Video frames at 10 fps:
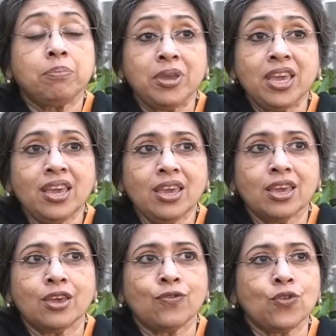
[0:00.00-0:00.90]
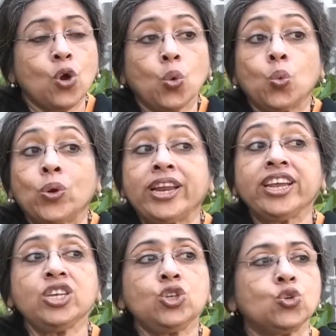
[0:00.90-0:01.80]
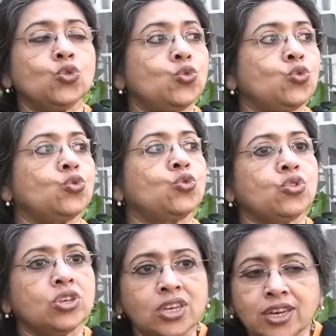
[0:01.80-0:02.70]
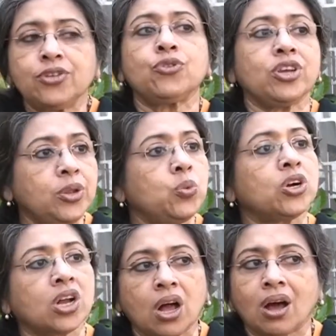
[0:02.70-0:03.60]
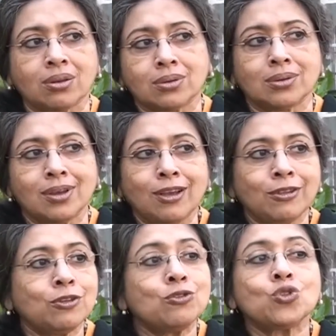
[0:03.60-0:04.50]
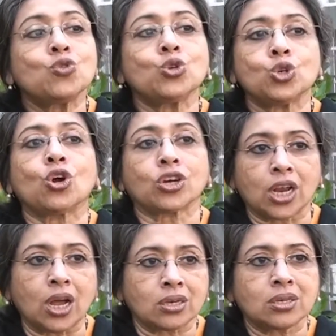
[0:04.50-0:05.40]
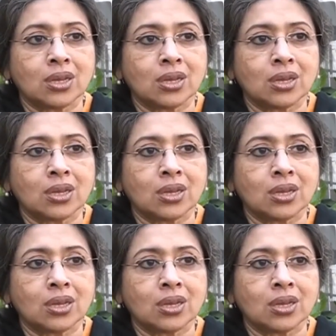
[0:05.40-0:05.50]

B, if you're willing to really work hard. There is no shortcut.